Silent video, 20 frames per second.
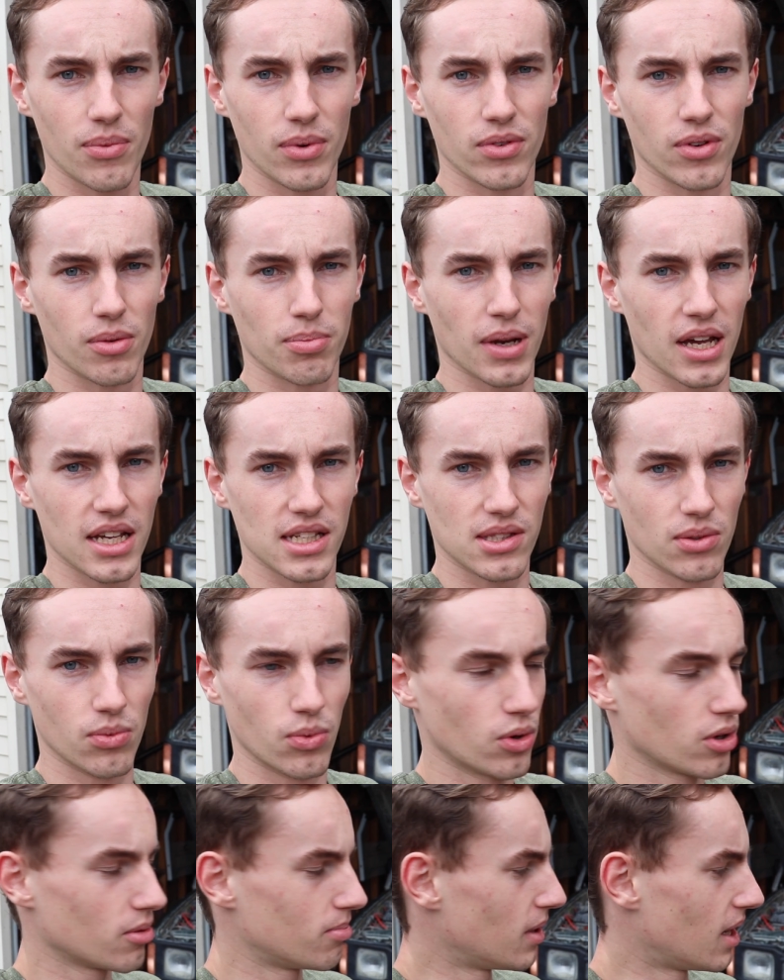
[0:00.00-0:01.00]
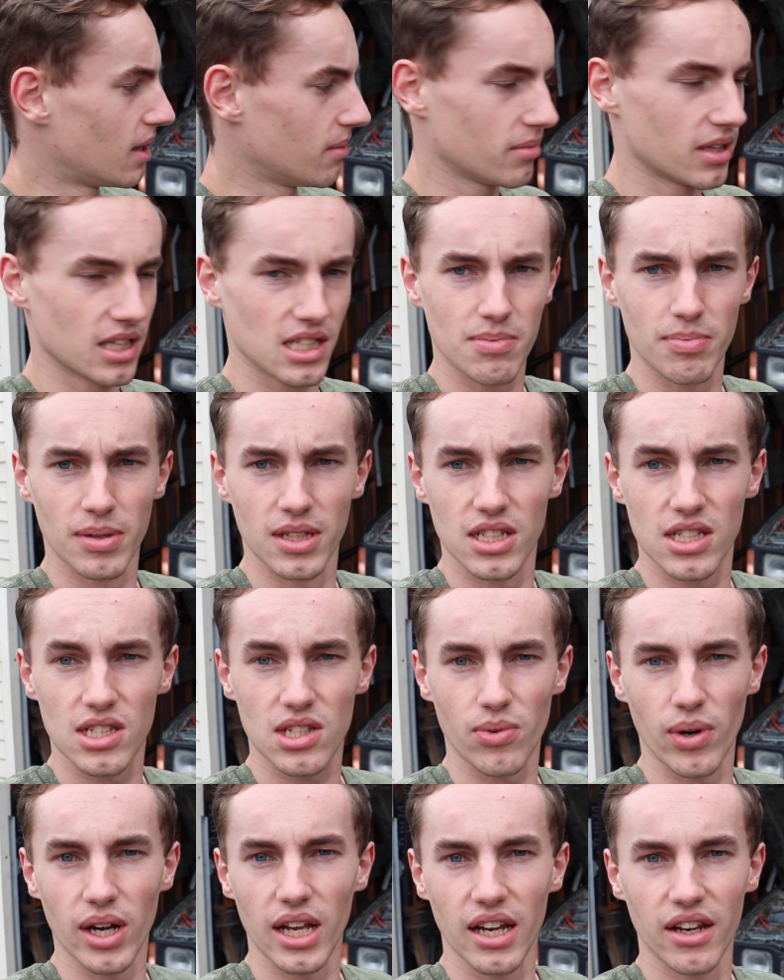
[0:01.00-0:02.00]
We replaced the water pump that's been
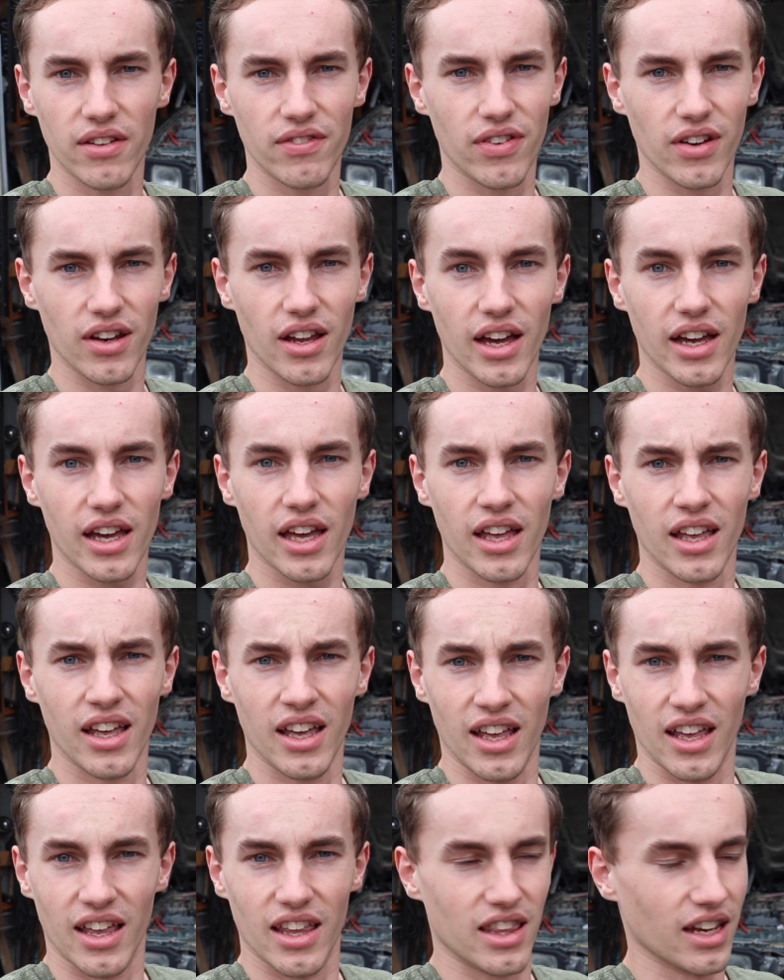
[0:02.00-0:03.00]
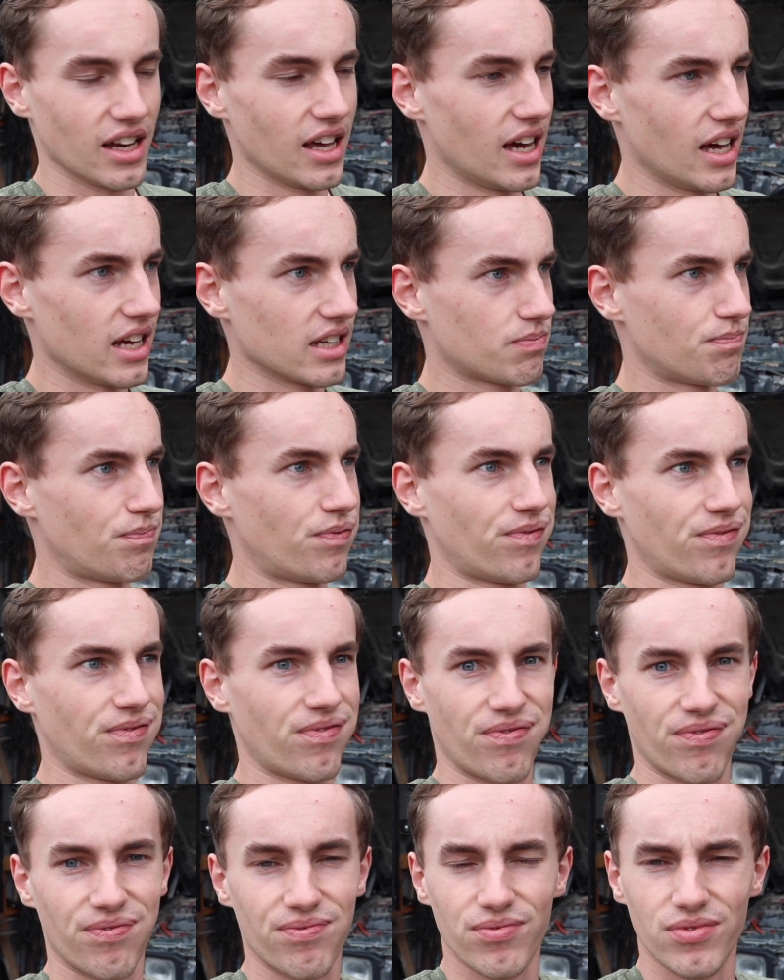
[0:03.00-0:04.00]
squealing for like the last
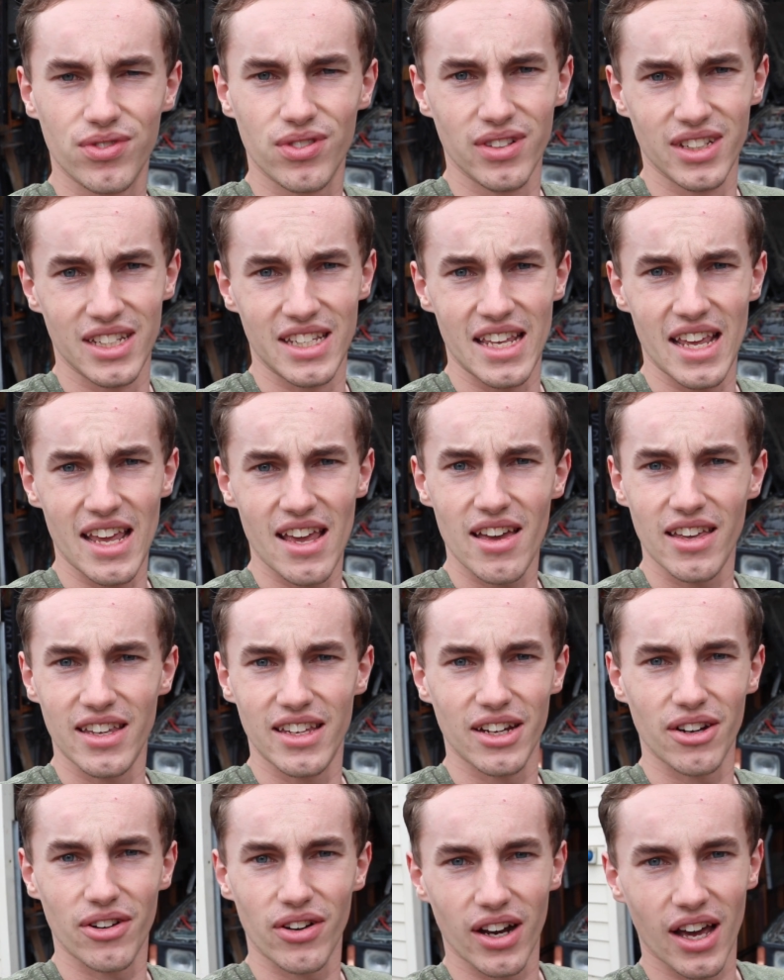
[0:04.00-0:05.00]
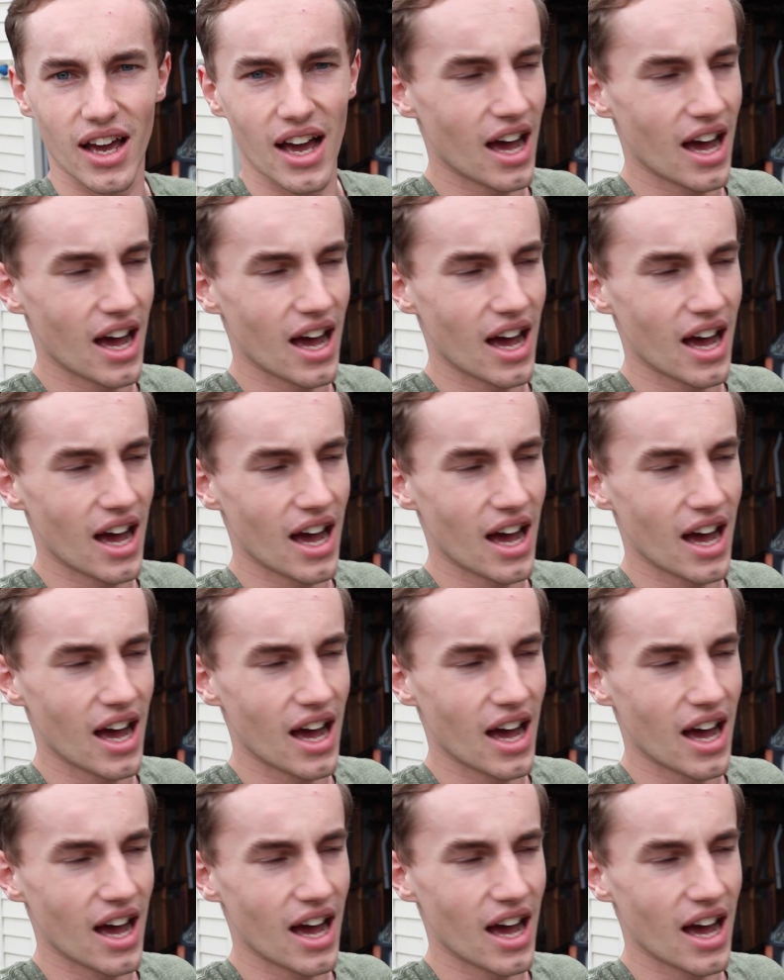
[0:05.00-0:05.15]
year and a